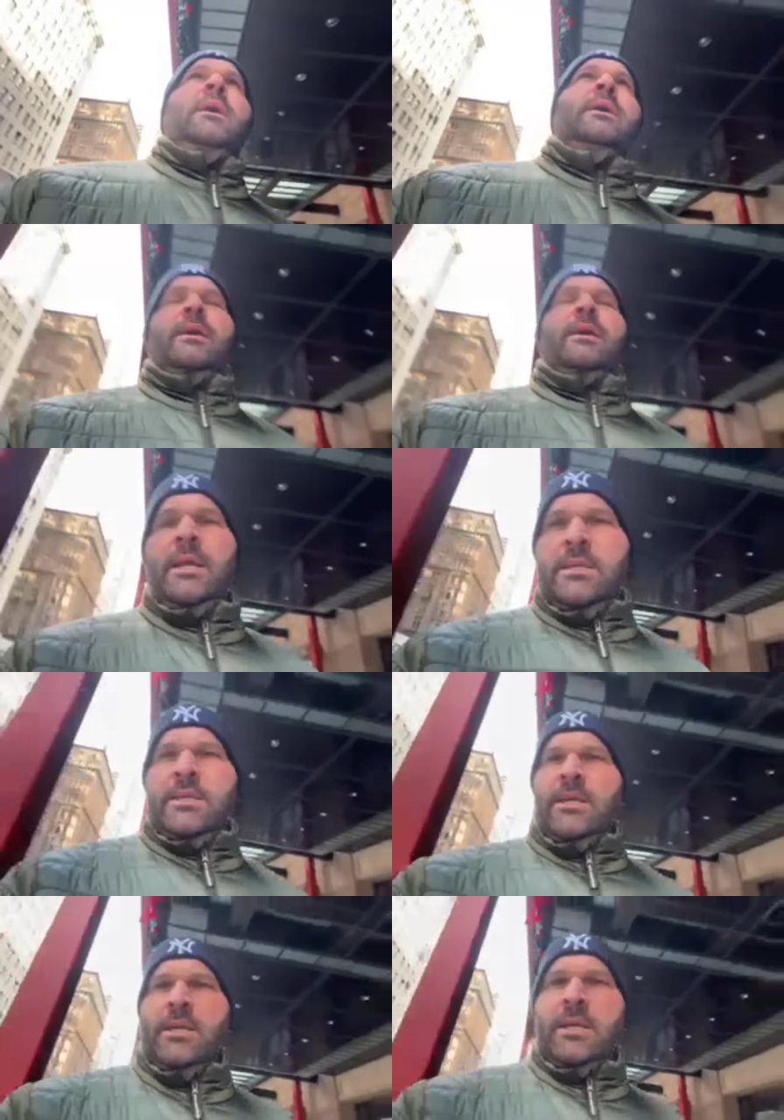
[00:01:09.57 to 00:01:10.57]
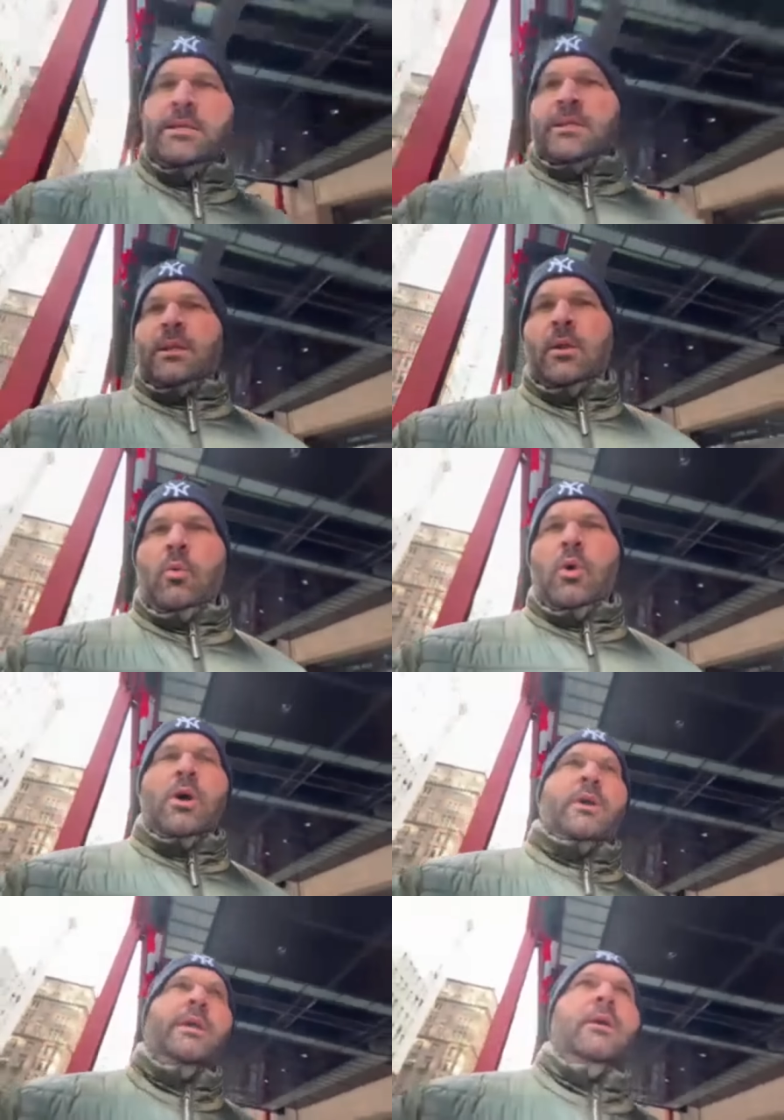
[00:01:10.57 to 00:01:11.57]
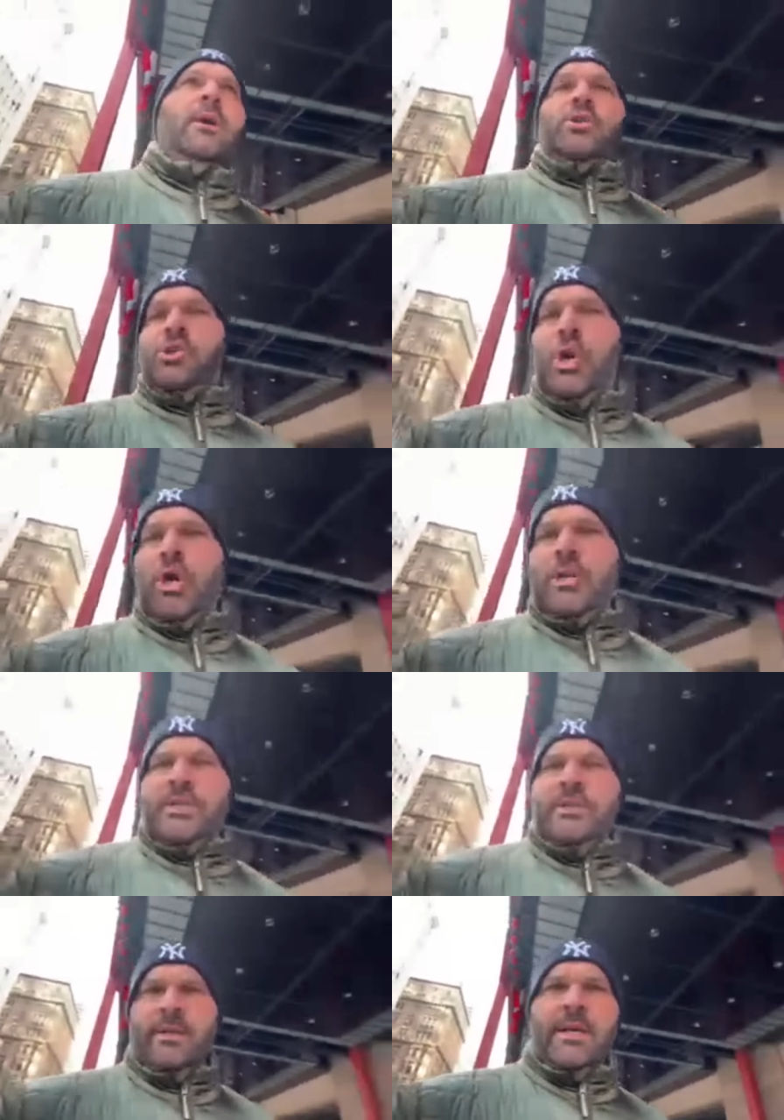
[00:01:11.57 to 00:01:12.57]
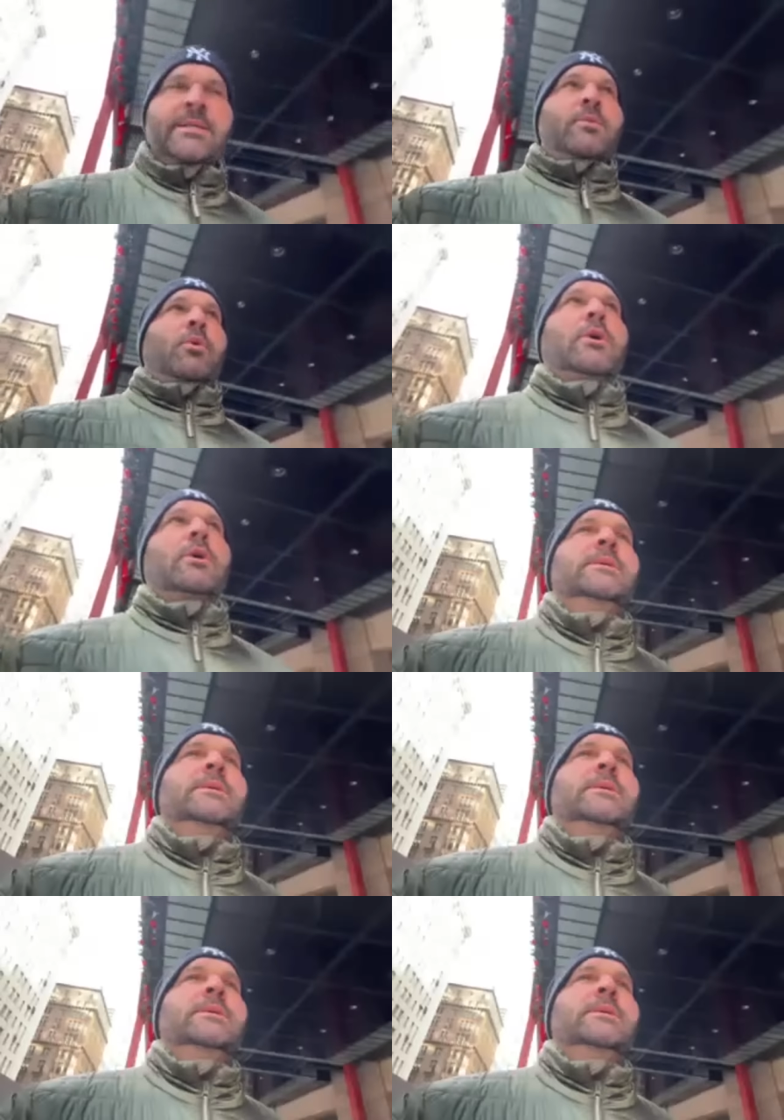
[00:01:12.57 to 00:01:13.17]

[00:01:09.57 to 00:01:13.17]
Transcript: easy, easy little walk here, a jaunt, as it were.